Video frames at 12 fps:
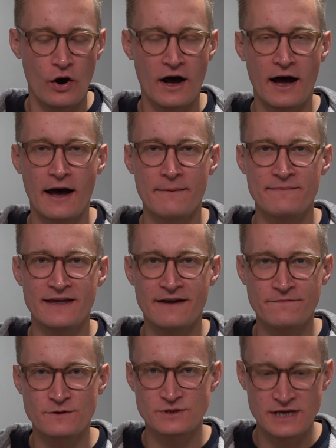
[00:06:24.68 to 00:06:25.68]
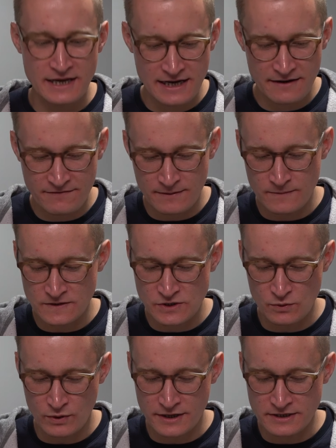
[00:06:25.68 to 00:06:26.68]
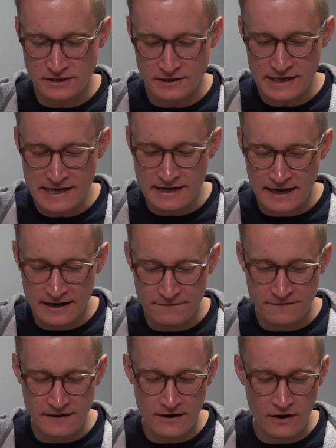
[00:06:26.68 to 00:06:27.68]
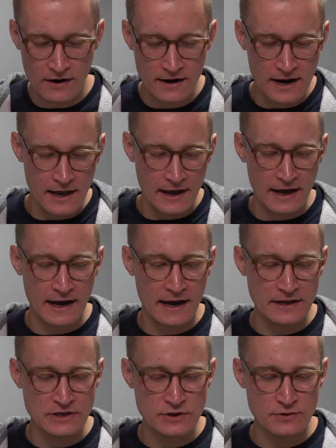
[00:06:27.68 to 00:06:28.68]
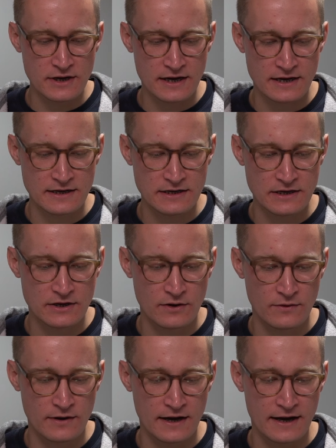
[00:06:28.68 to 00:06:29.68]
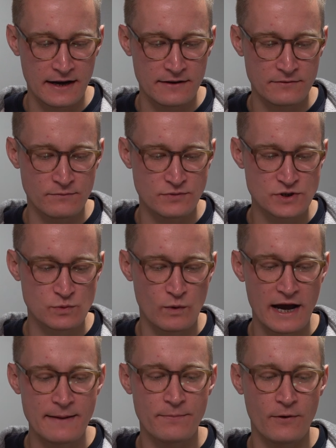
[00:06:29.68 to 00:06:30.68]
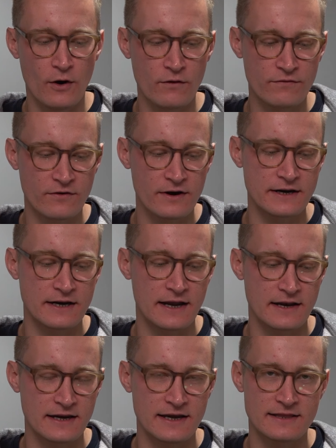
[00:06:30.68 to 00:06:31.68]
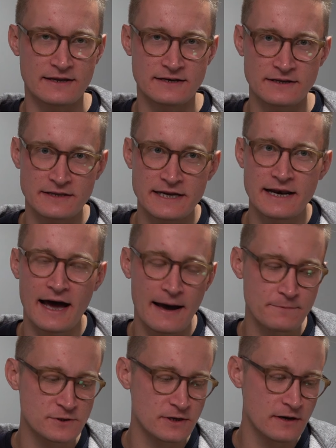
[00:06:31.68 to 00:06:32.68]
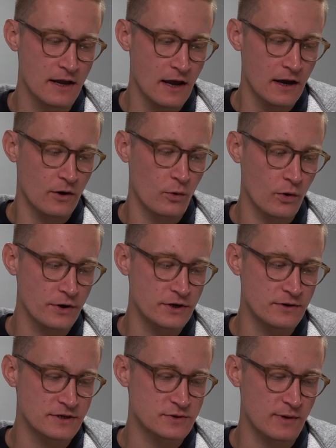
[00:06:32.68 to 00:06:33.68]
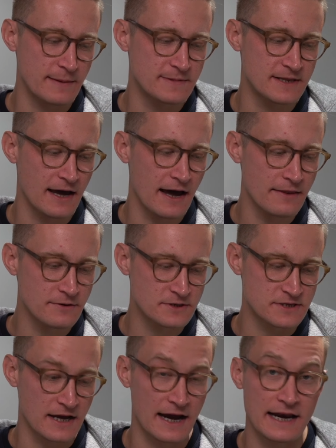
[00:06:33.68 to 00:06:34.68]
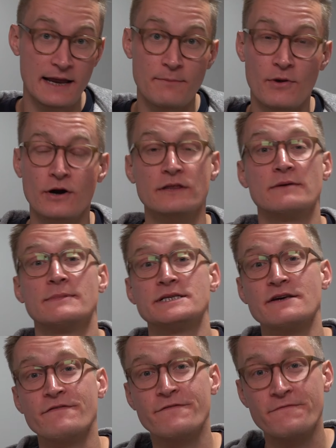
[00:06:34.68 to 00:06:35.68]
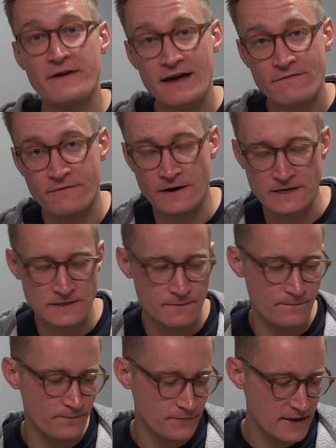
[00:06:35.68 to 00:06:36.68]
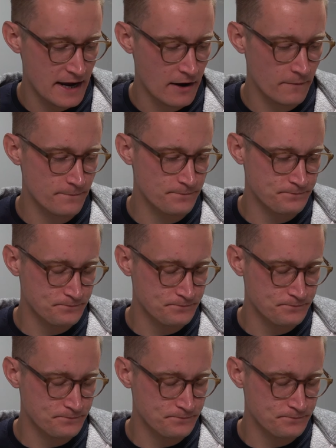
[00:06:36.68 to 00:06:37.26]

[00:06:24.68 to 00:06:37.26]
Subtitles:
if there's any of them that you want to delete. And if they are, you can, swipe over and get the delete option, or you can swipe to the other side and mark them as a favorite. Now,